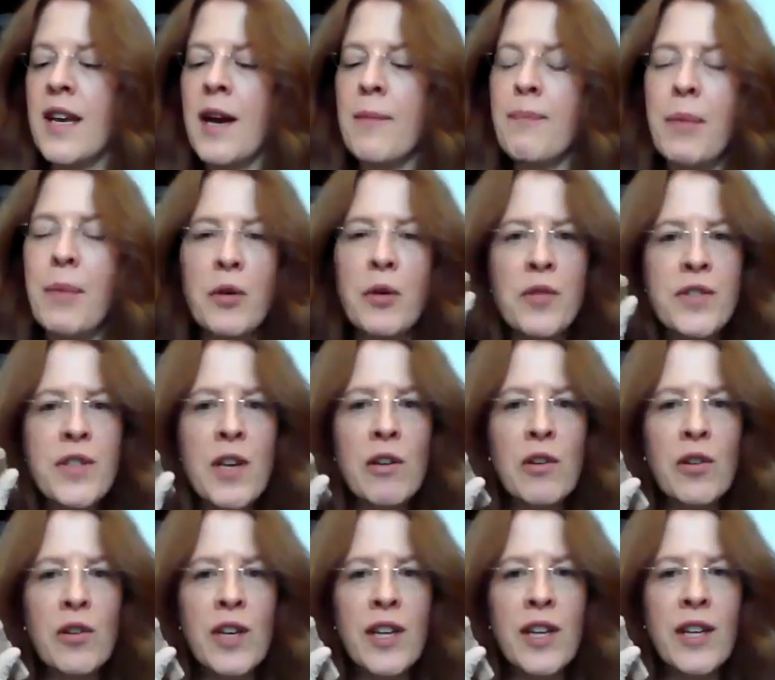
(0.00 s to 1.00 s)
But also
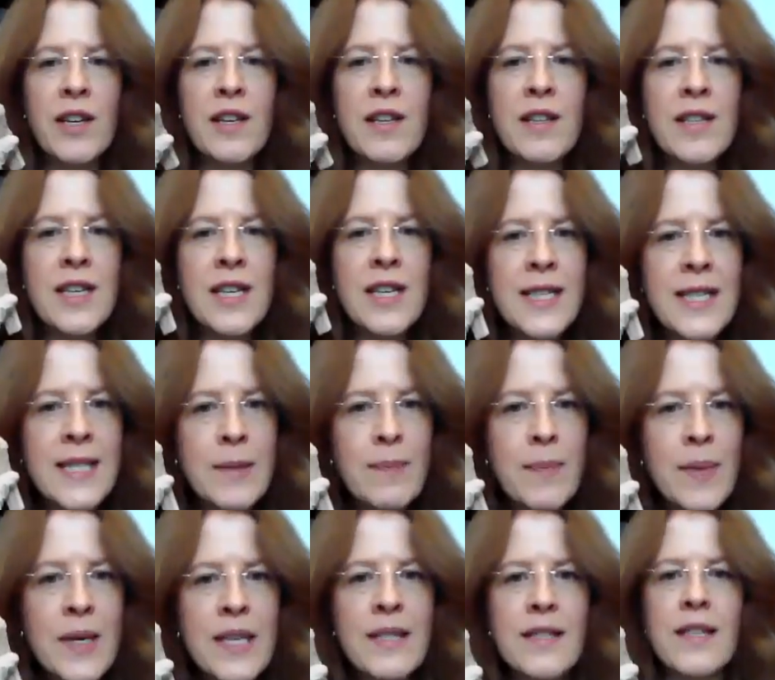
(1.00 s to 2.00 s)
looking at the
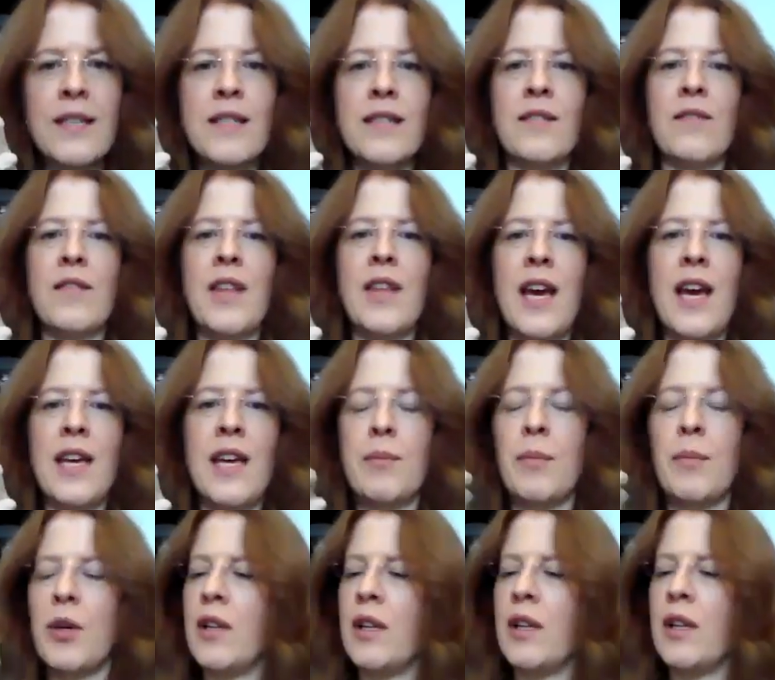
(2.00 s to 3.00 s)
species of the
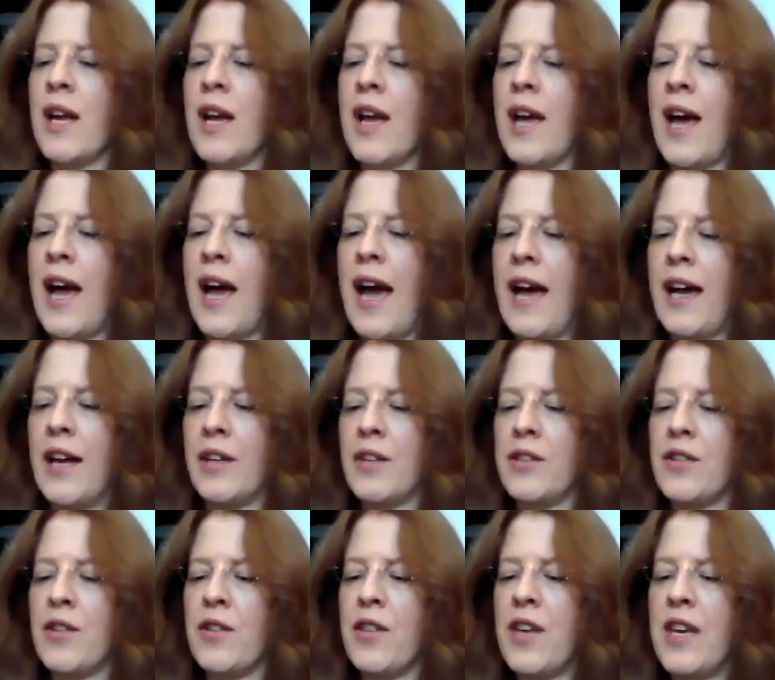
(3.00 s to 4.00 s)
animal
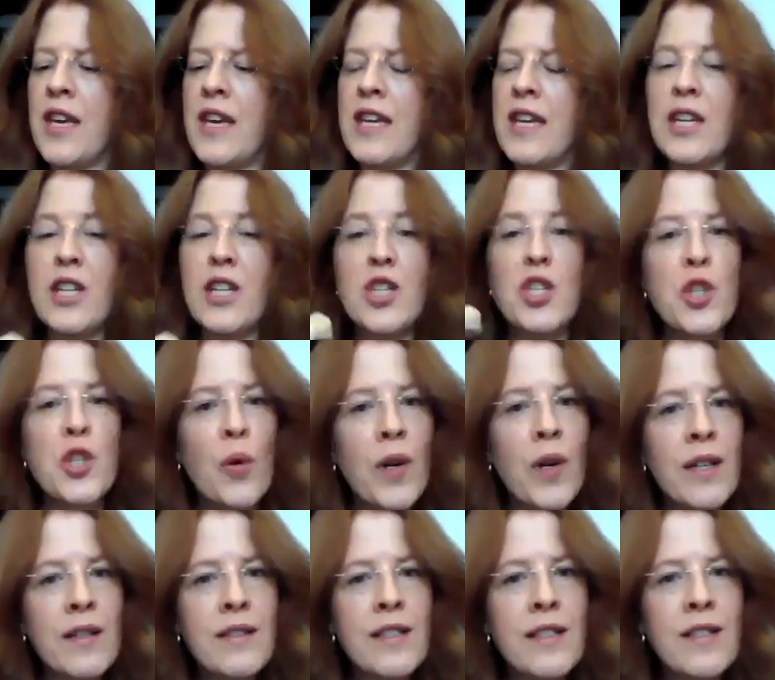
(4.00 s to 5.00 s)
and the
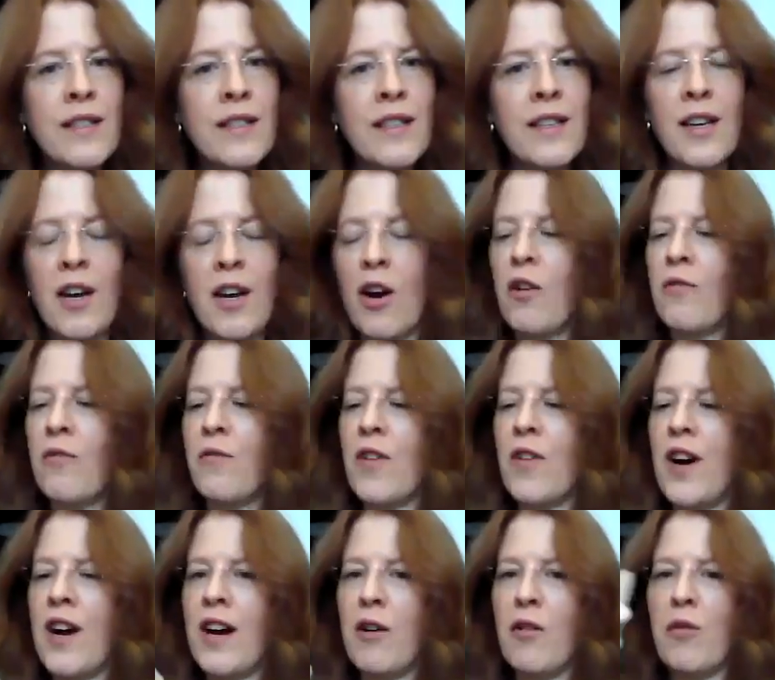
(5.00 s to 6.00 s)
joint of
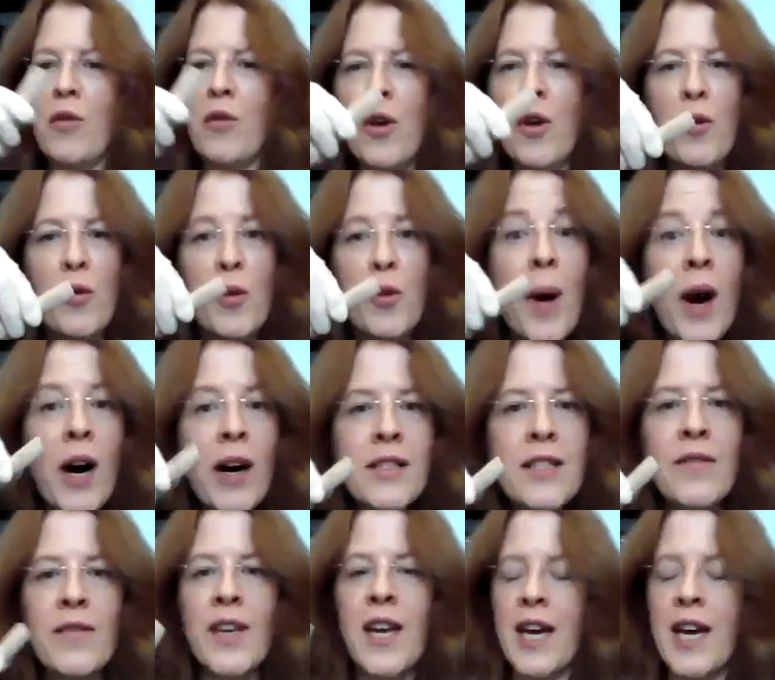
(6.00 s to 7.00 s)
or the
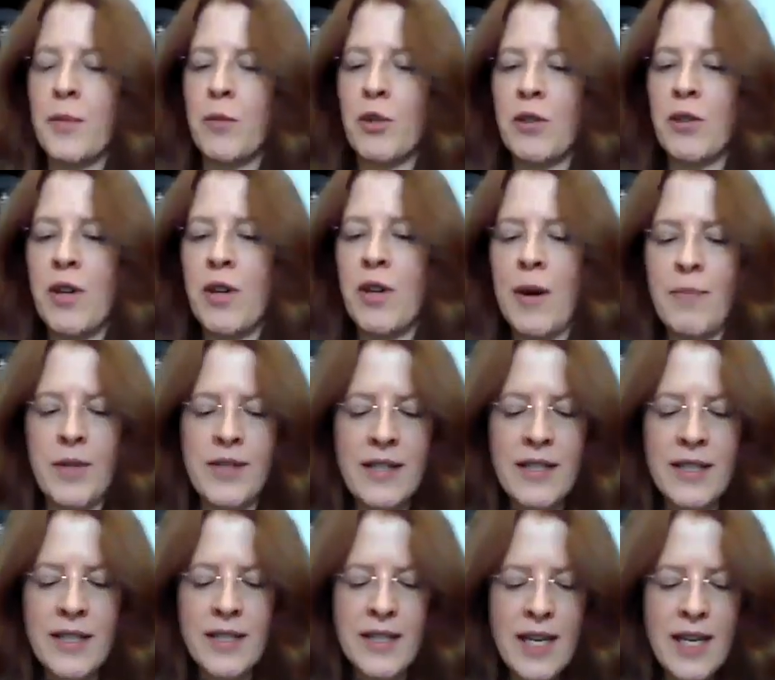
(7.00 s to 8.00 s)
part of the animal
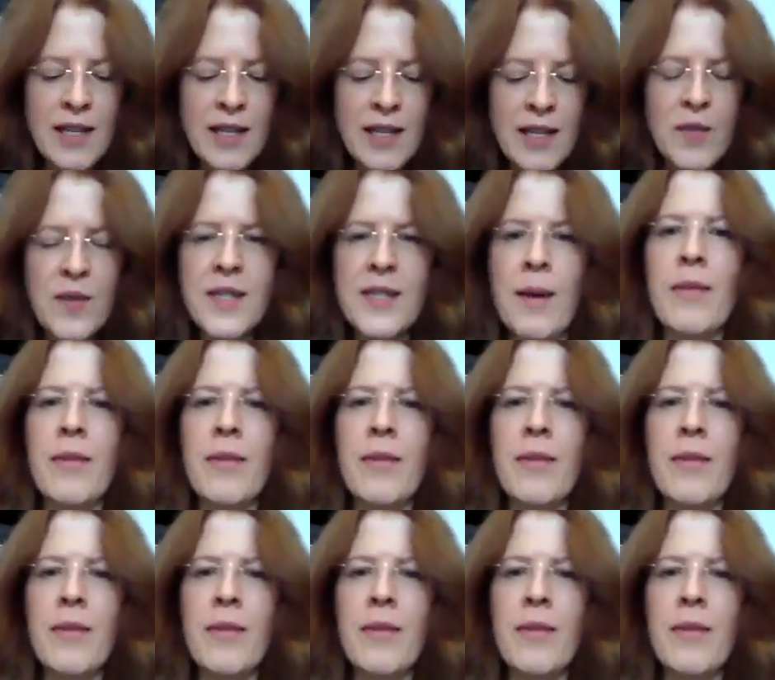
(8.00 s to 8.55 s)
represented, it tells you